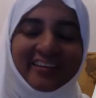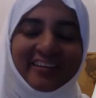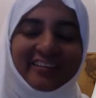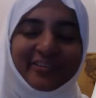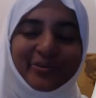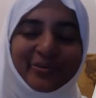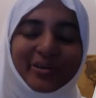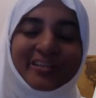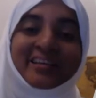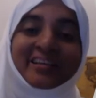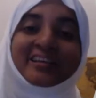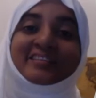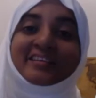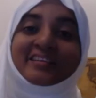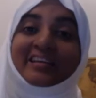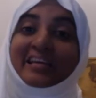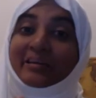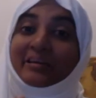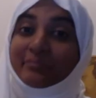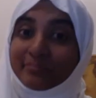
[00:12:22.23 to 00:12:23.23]
And though it has
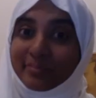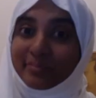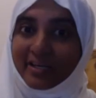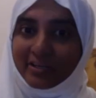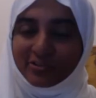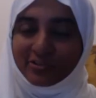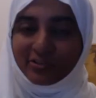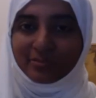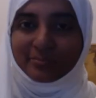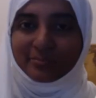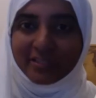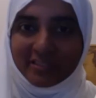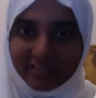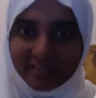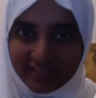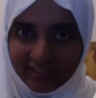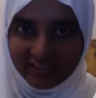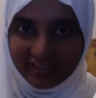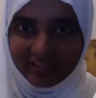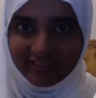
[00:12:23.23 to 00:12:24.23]
an impact on
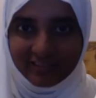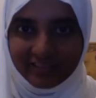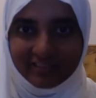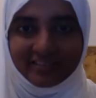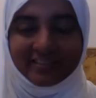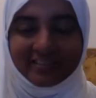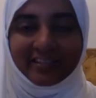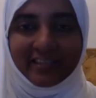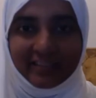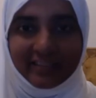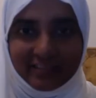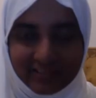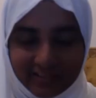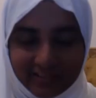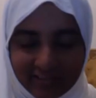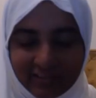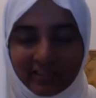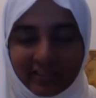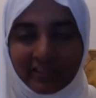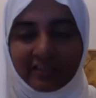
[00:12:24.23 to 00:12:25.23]
material
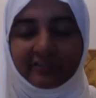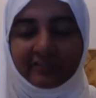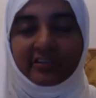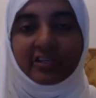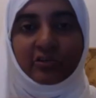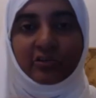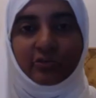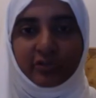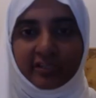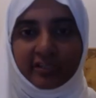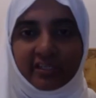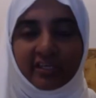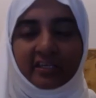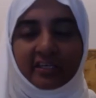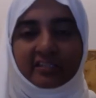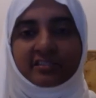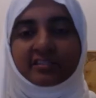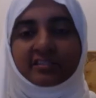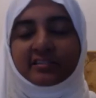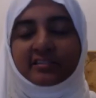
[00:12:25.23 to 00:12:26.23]
states, we know the
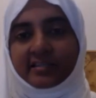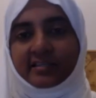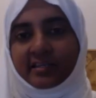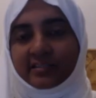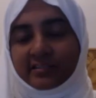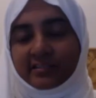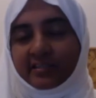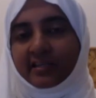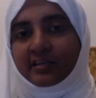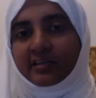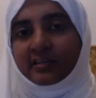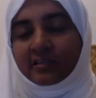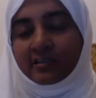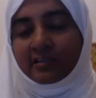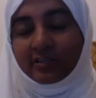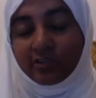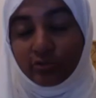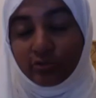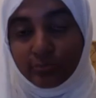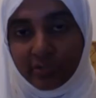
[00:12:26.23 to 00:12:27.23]
angels can take
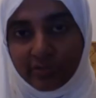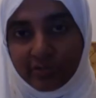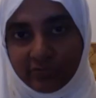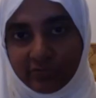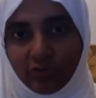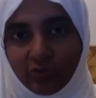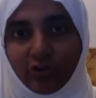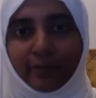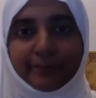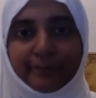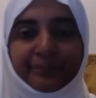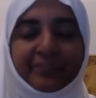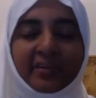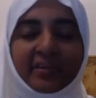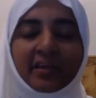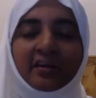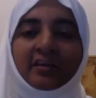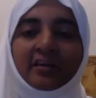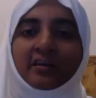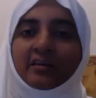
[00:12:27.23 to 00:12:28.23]
a human form.
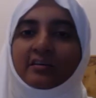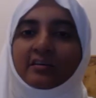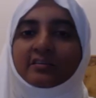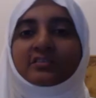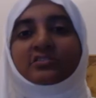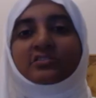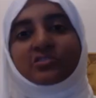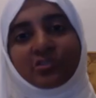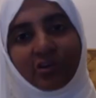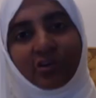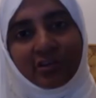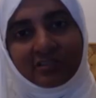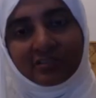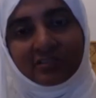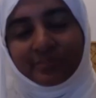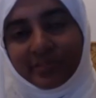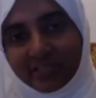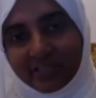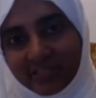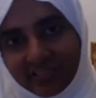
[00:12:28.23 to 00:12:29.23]
It is
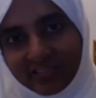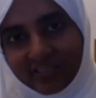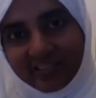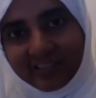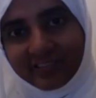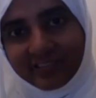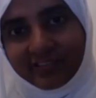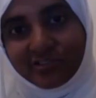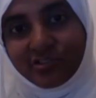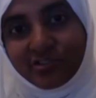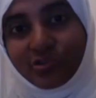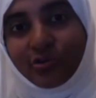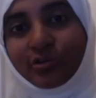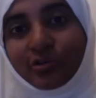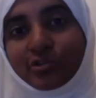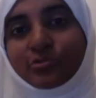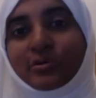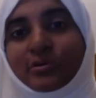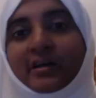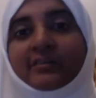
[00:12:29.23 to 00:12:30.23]
not material.
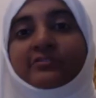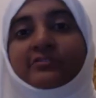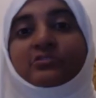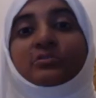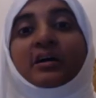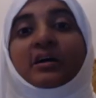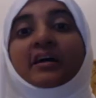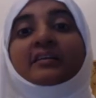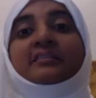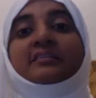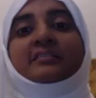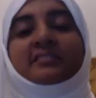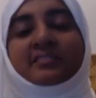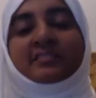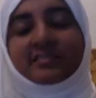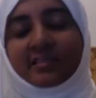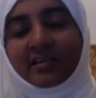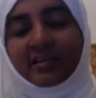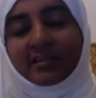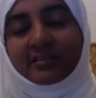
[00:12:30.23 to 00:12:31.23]
So you have to
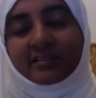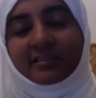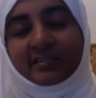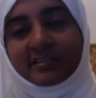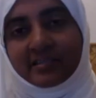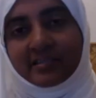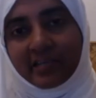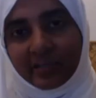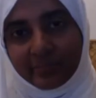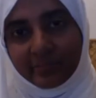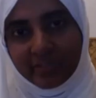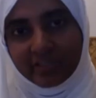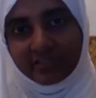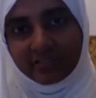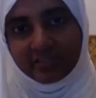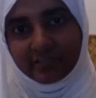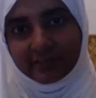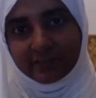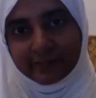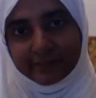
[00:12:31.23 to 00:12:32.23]
understand these
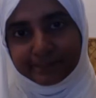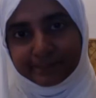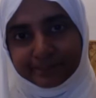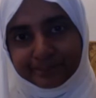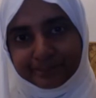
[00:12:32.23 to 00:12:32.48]
dimensions.